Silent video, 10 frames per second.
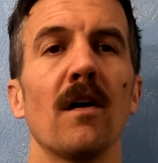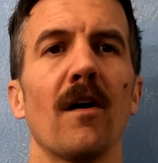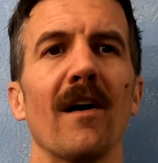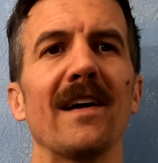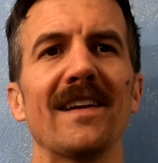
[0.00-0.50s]

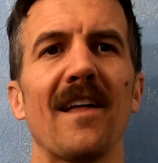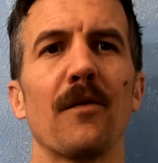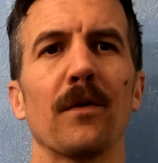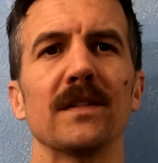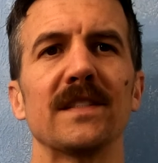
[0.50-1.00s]
All right, now
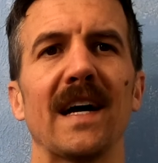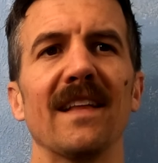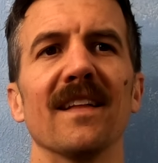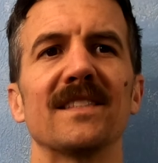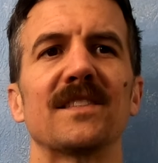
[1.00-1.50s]
that we're
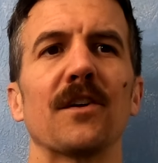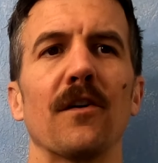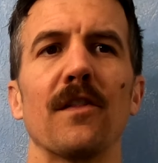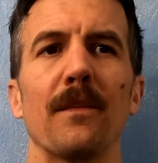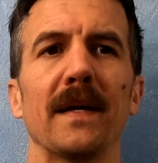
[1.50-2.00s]
inside, let's
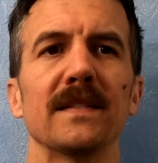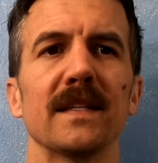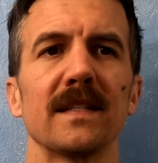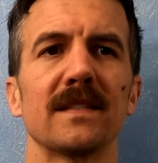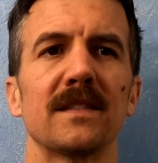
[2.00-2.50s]
start at the
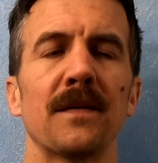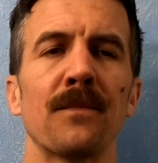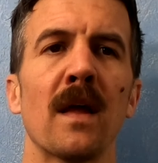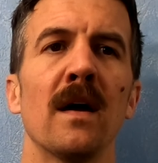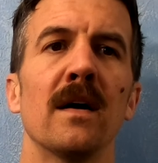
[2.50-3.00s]
basics.
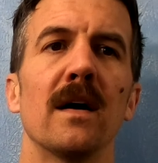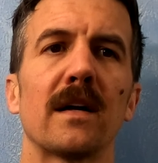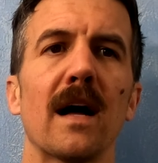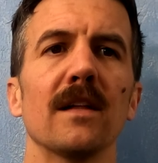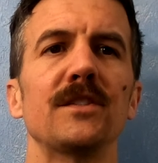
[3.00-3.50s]

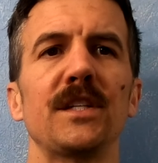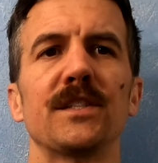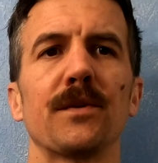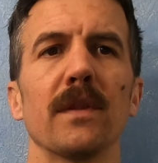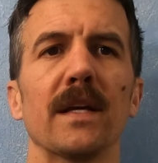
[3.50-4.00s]
Ecology is
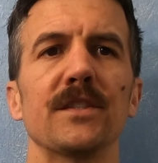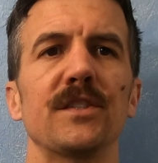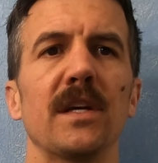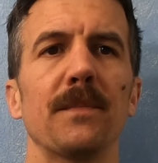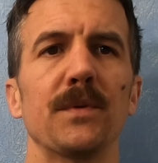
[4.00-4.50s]
the
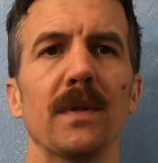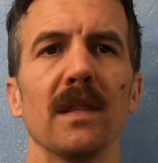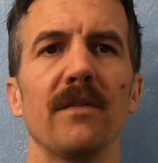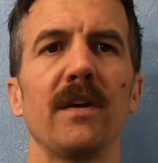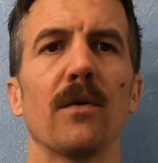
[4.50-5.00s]
relationship between
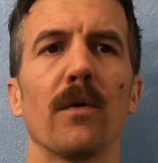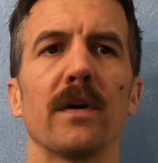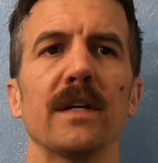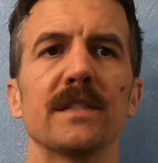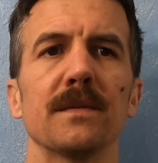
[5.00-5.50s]
living
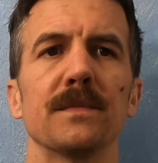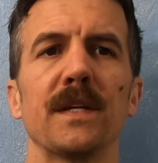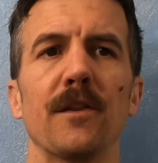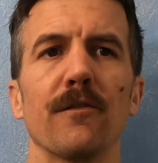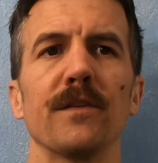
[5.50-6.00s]
organisms
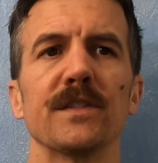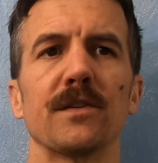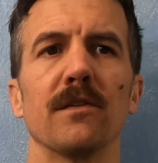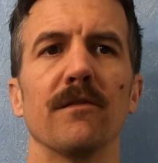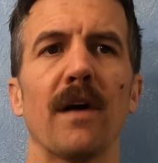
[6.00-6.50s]
and their
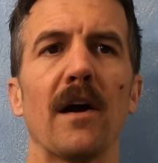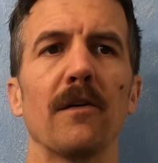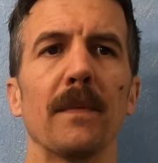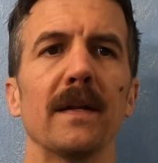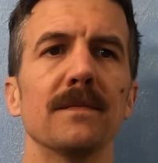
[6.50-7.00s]
physical
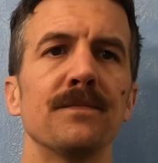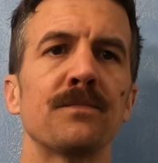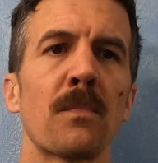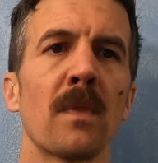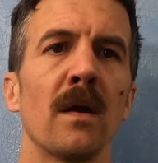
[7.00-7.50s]
environment.
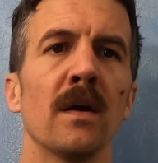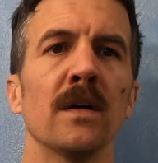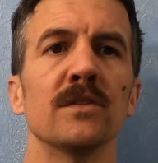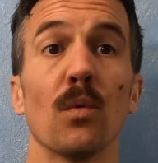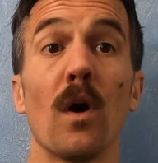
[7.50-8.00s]

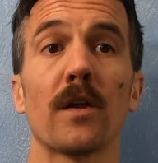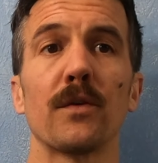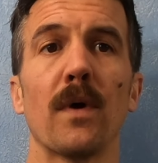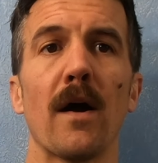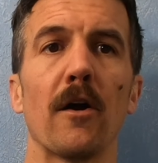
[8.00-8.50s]
To walk
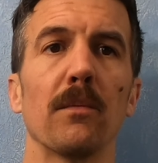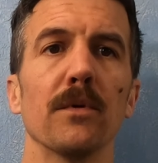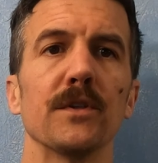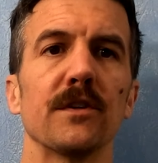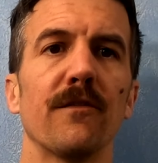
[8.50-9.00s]
through how air
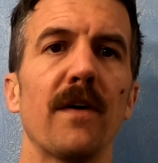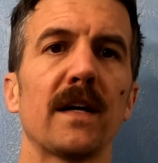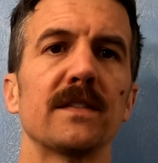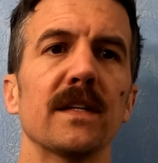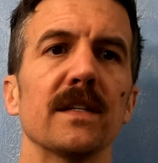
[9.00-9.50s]
pollution
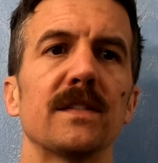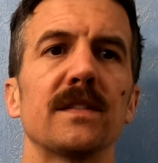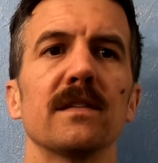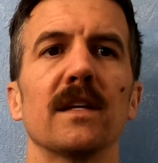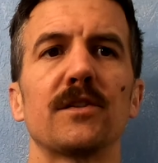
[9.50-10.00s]
affects
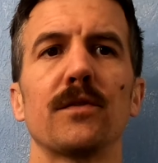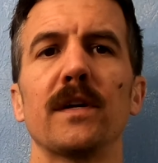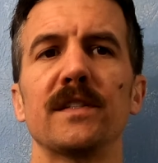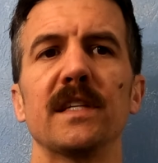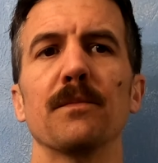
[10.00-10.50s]
this, let's
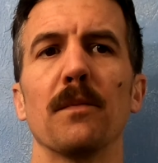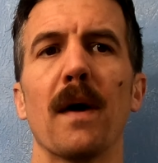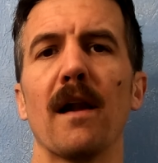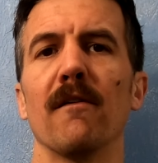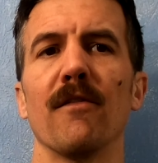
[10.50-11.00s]
create a simple
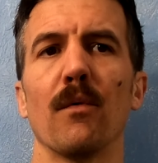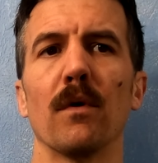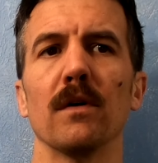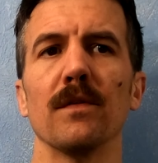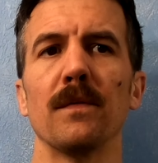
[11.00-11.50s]
model of the
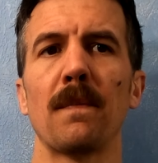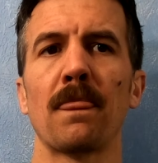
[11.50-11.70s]
world.